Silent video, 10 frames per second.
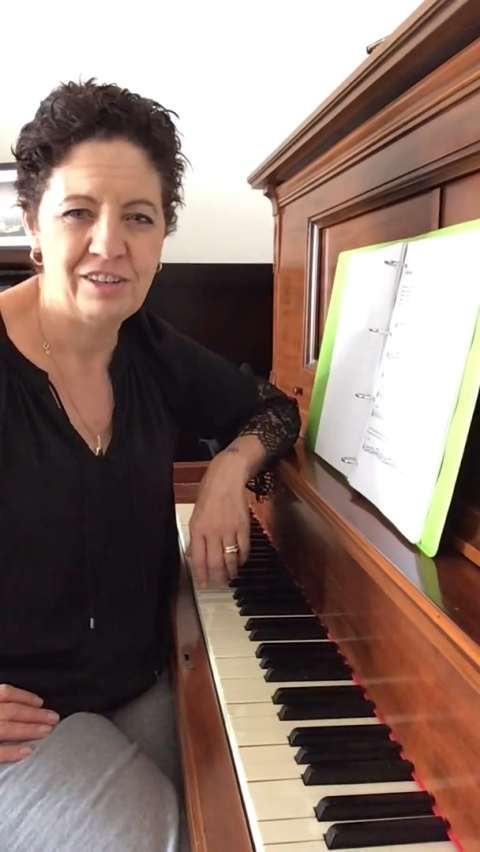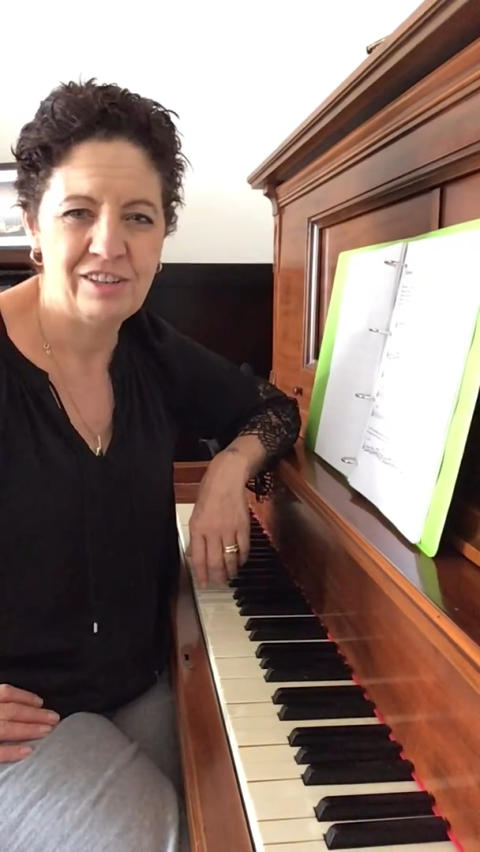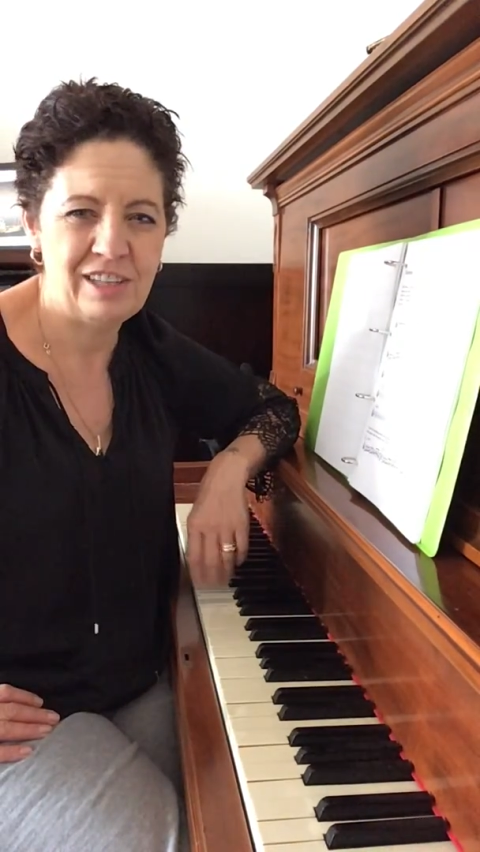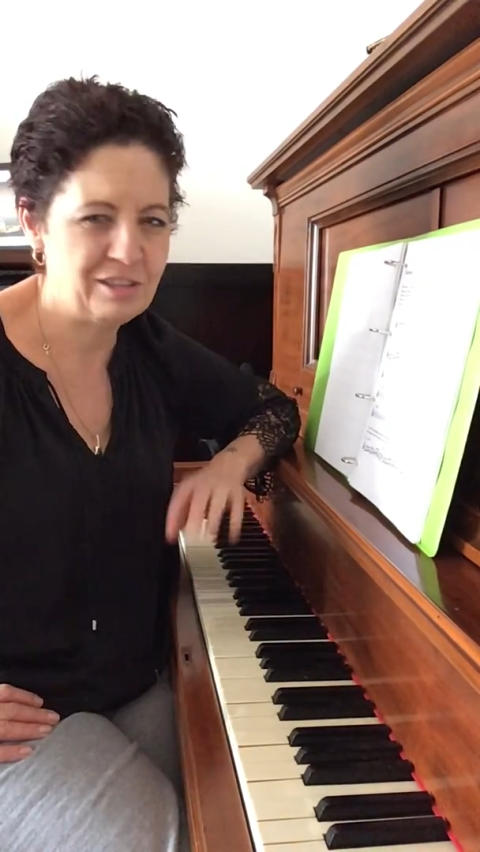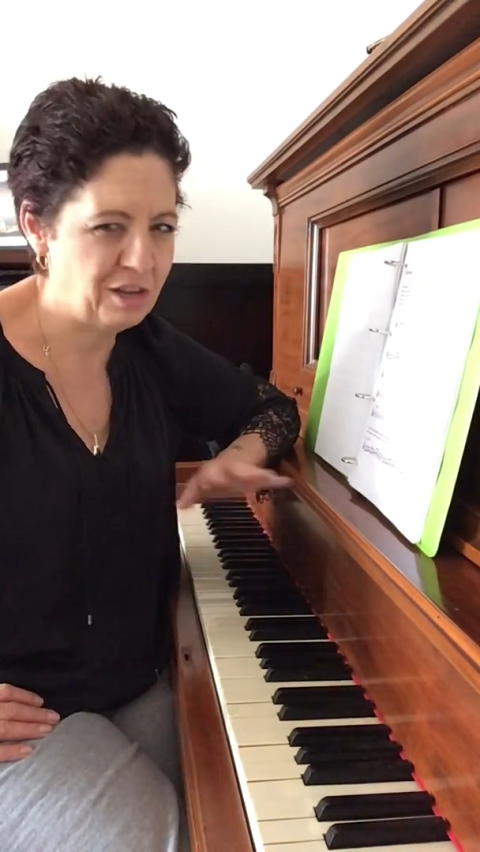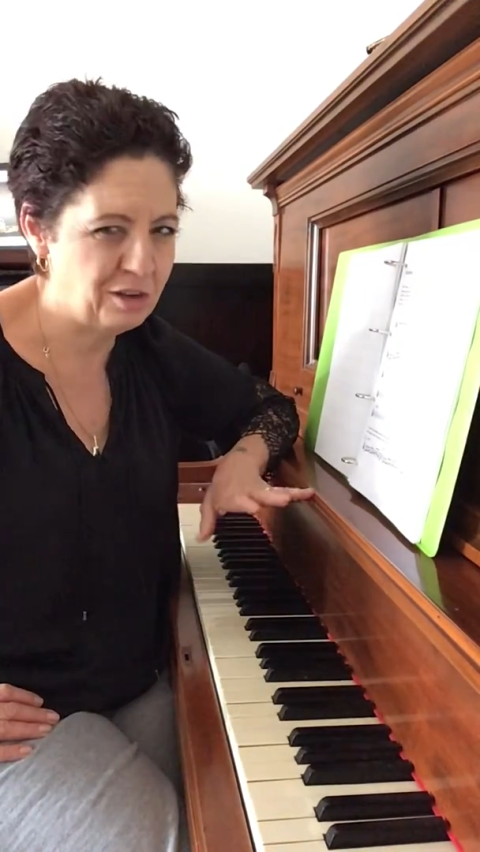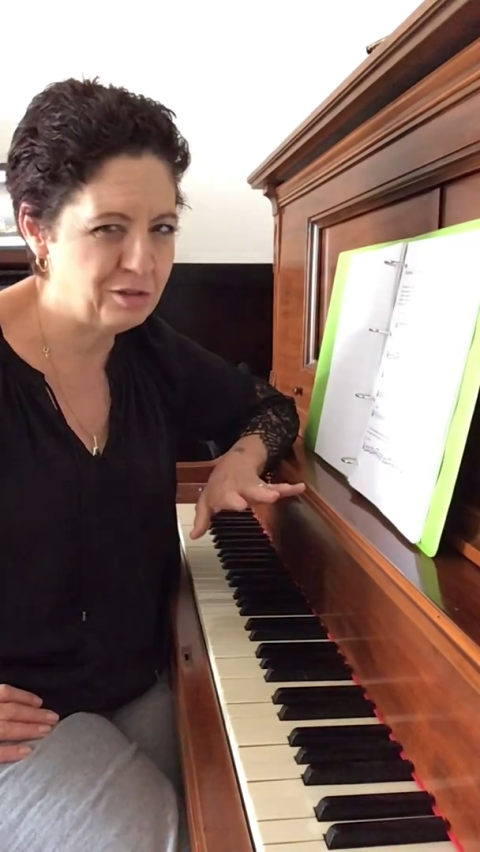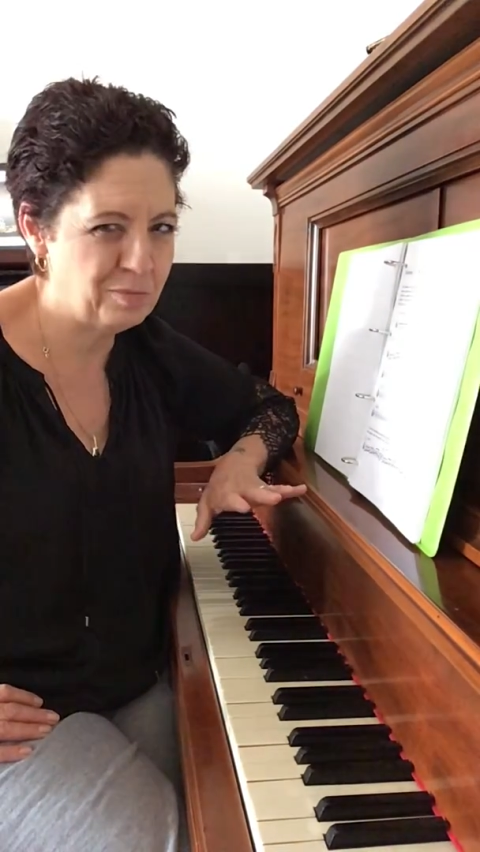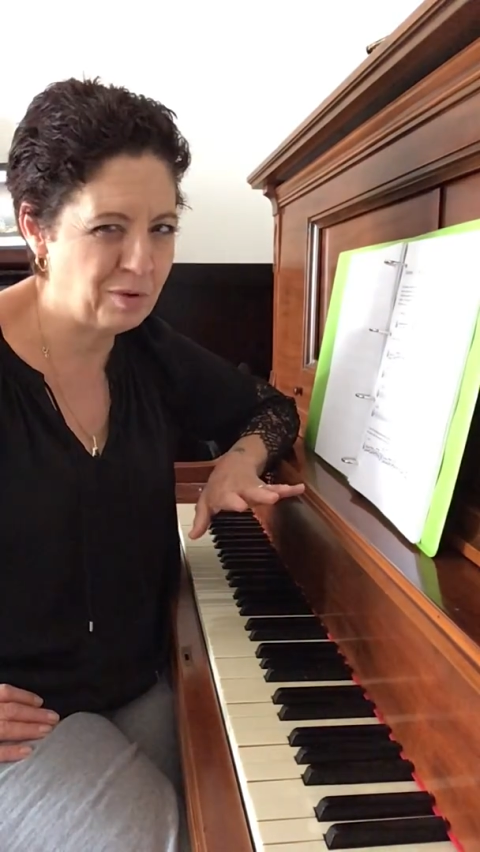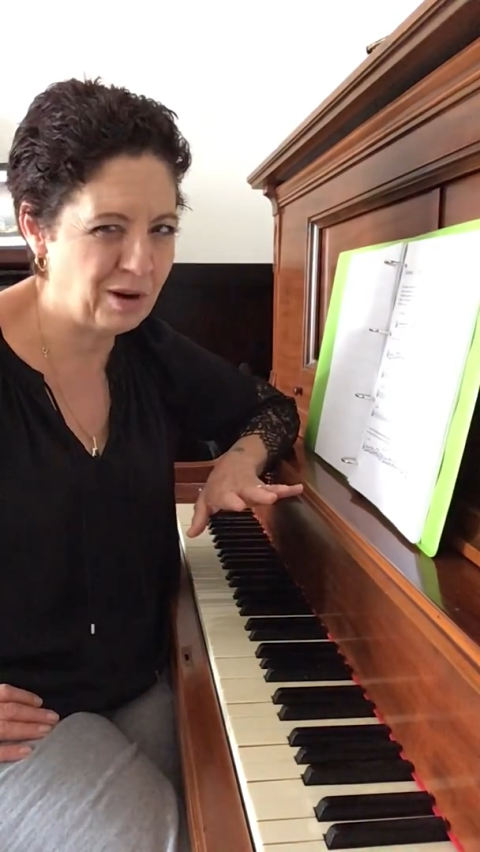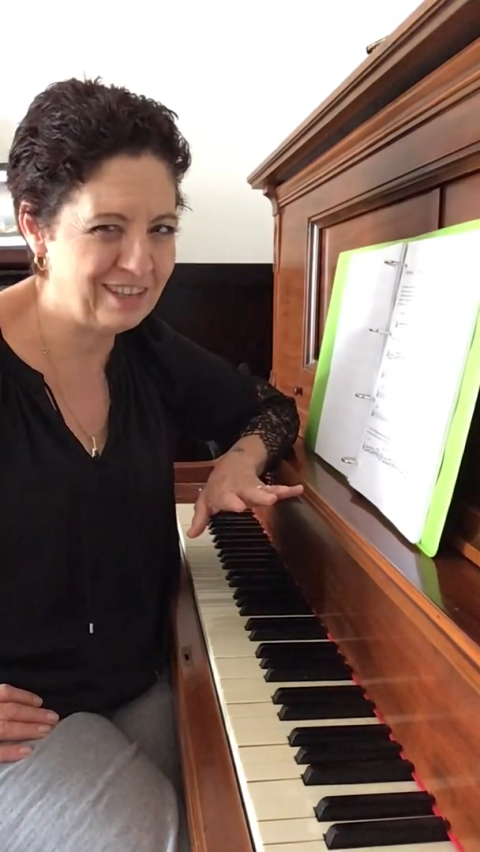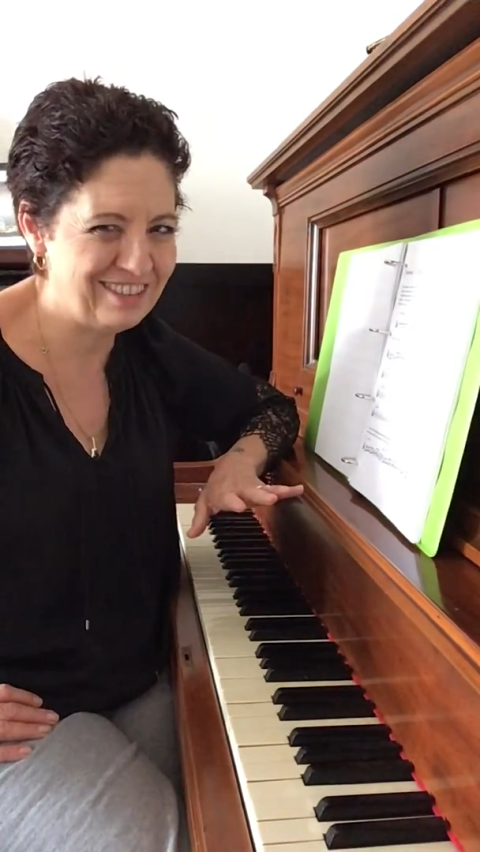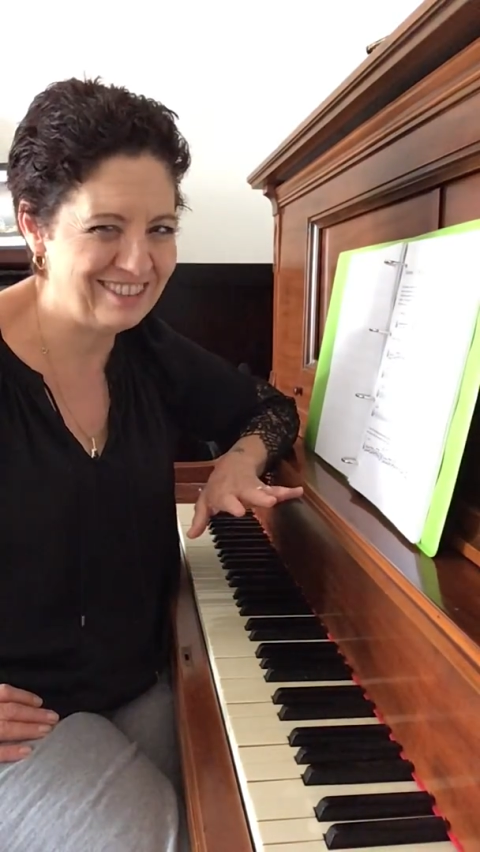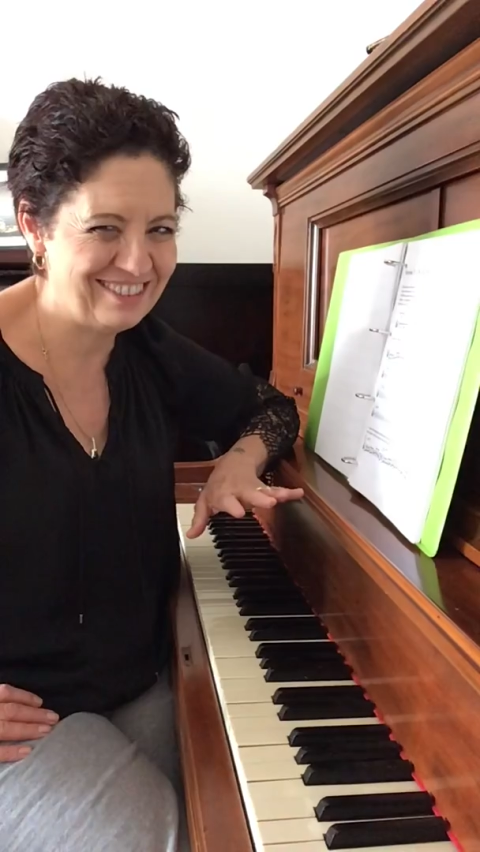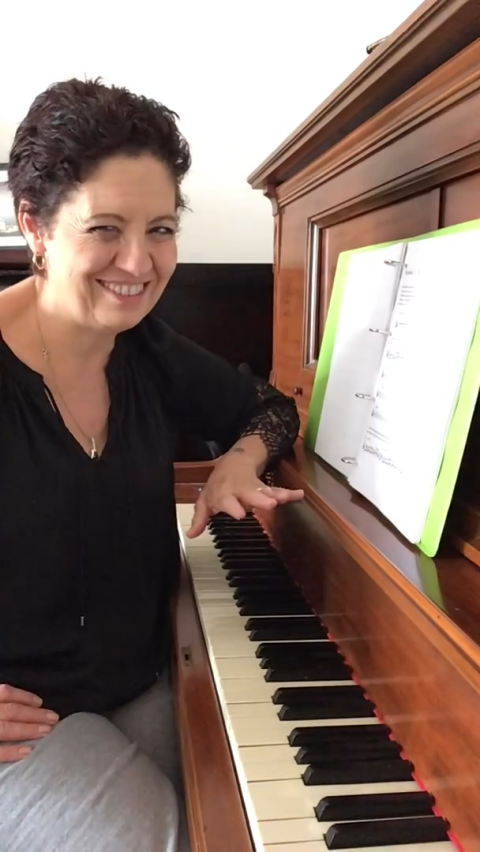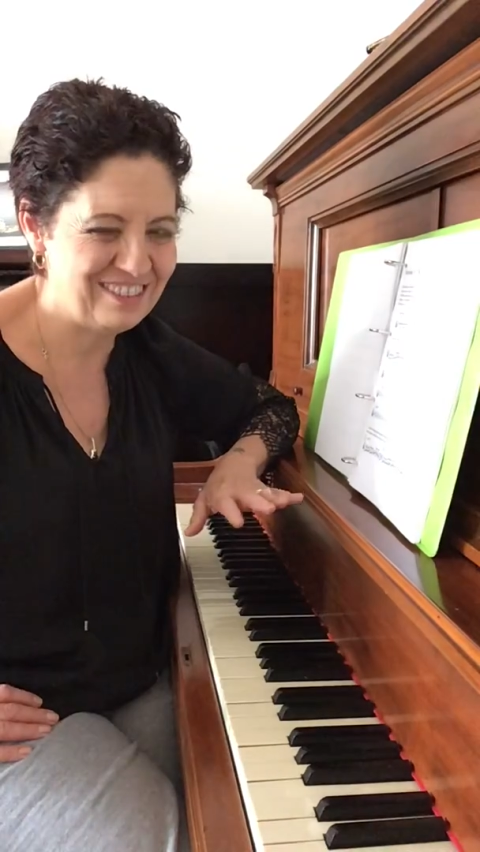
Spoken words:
There's no surprises.